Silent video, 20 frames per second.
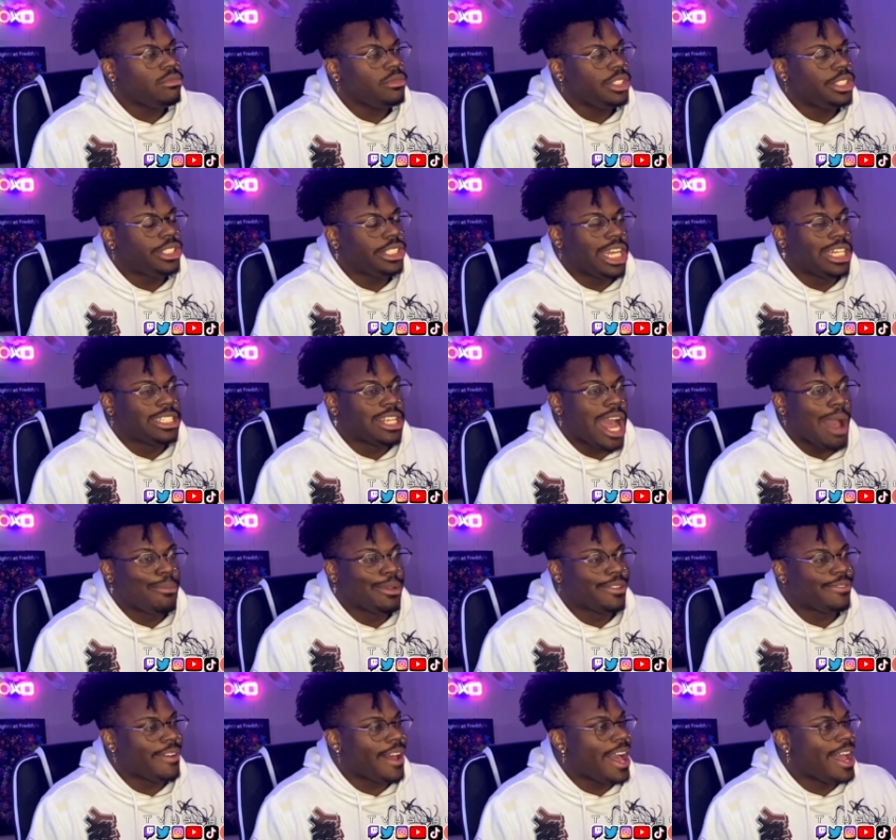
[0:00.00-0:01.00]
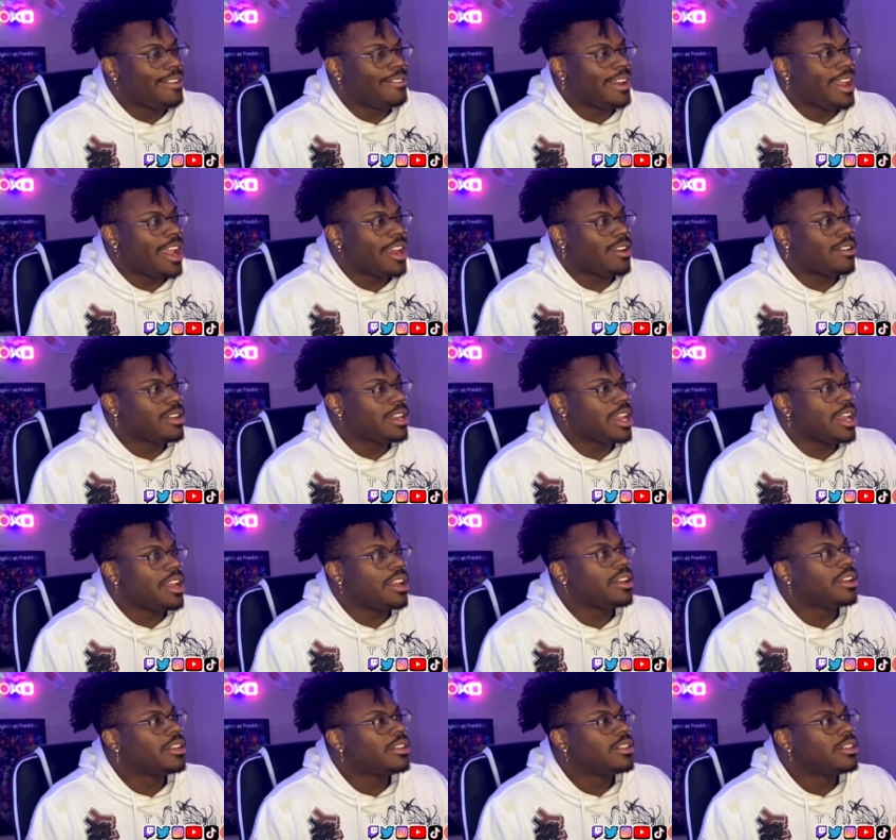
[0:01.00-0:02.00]
They Tom was five nine.
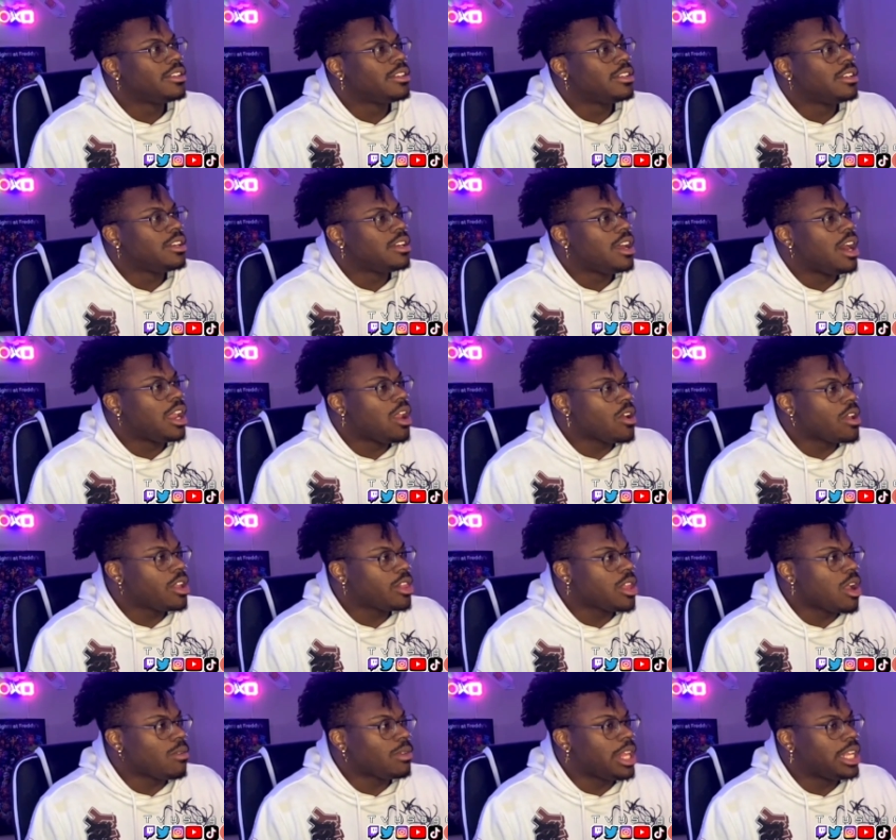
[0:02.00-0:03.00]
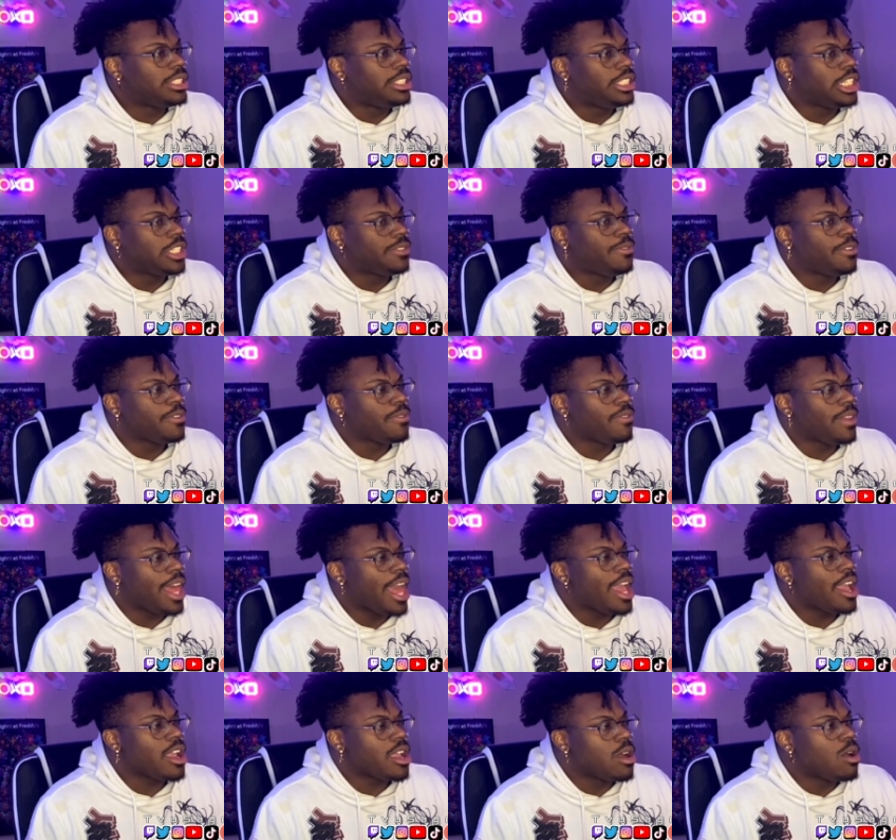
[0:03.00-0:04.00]
Okay. Lucky Thought was like six foot
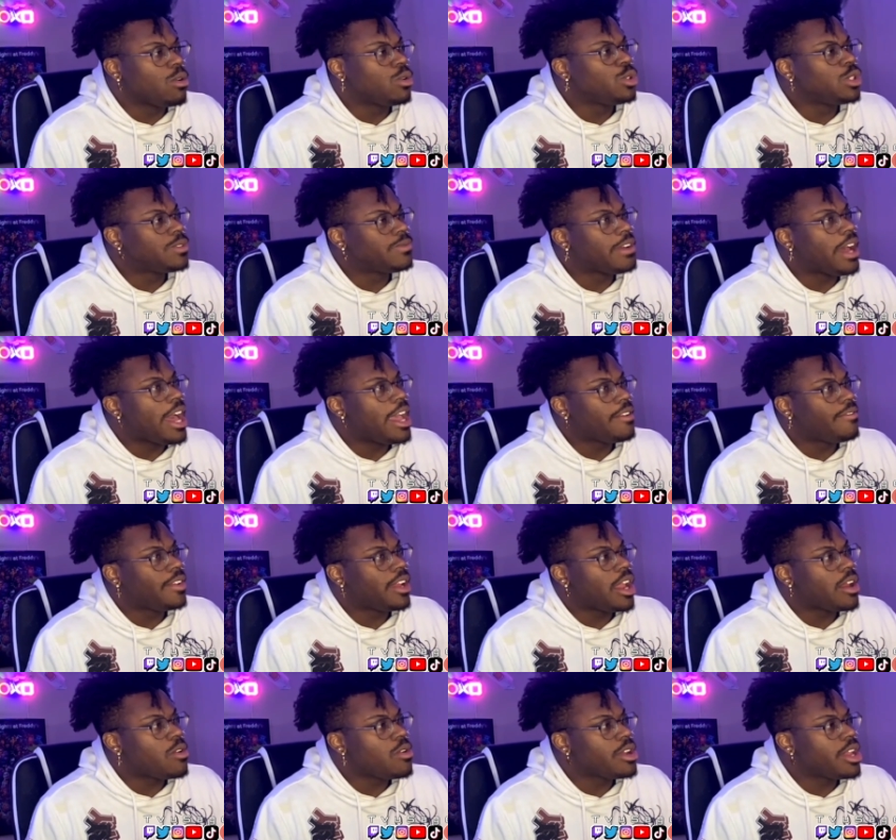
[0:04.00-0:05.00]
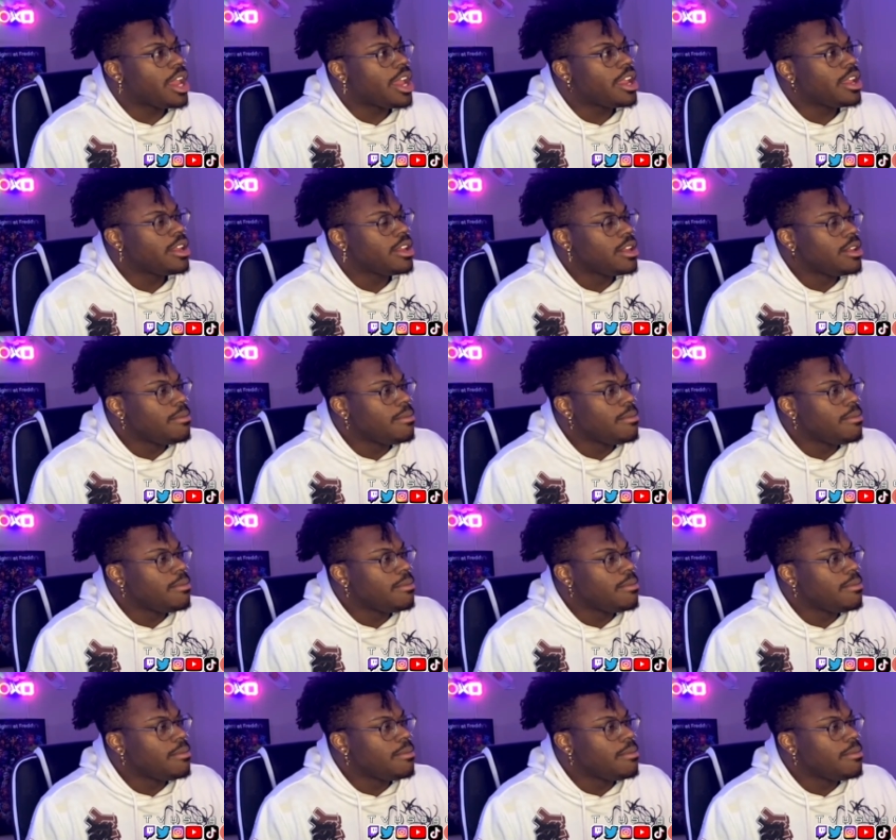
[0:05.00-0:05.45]
flat. Goku's five nine. Okay.